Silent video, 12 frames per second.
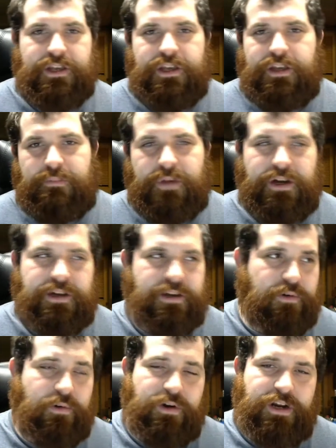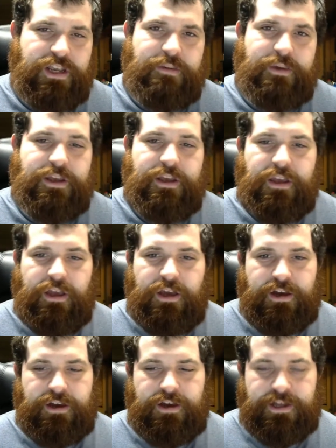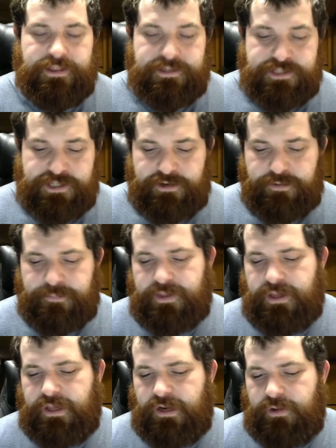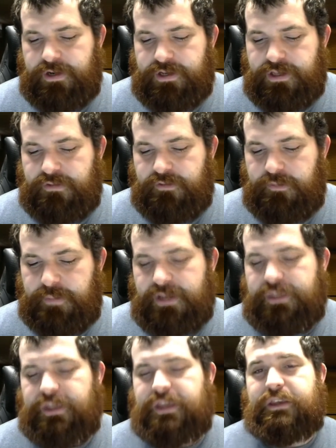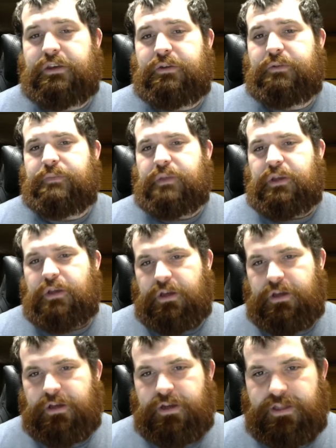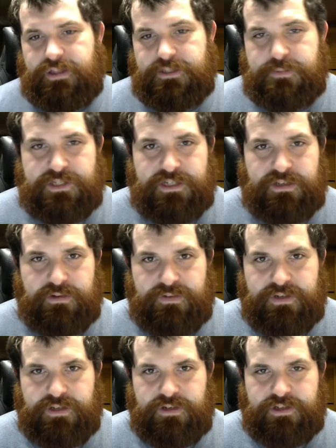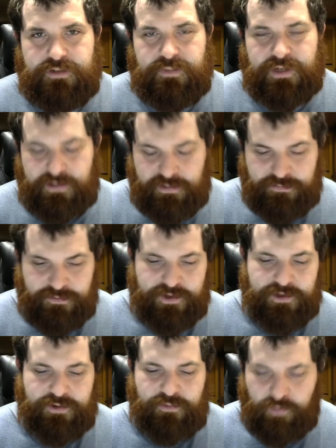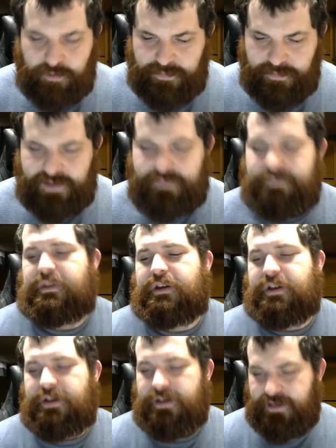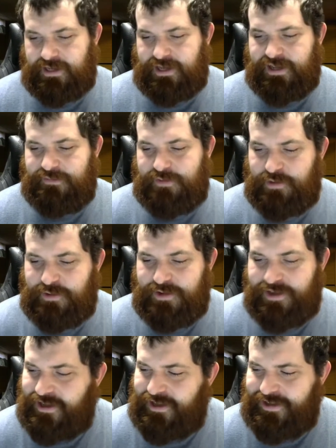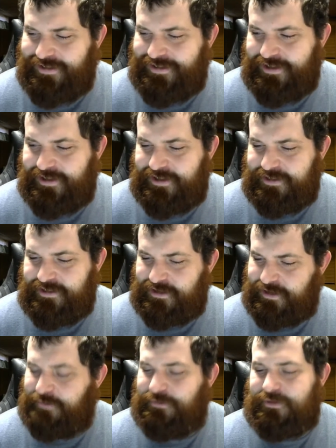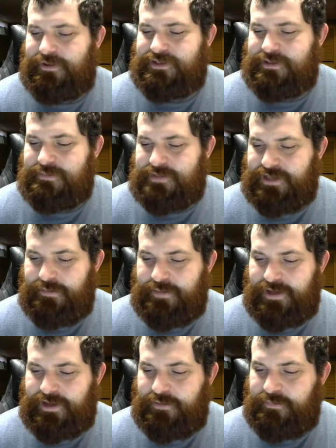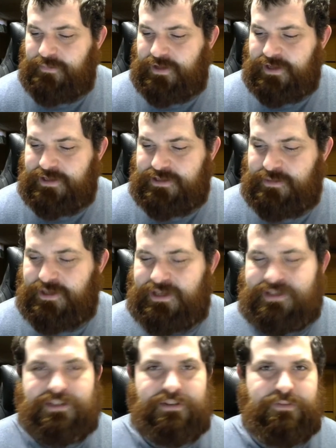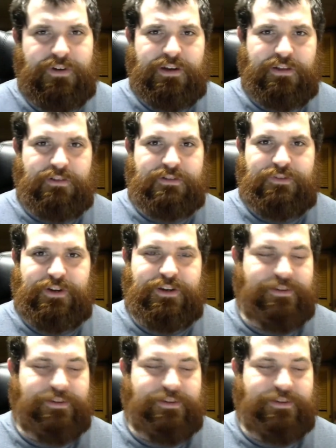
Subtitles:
manga or anime on the channel. And I want to give a big thank you in this particular video to my good friend Warpbait, a guy I've known on the internet for some time now, someone I consider a very close friend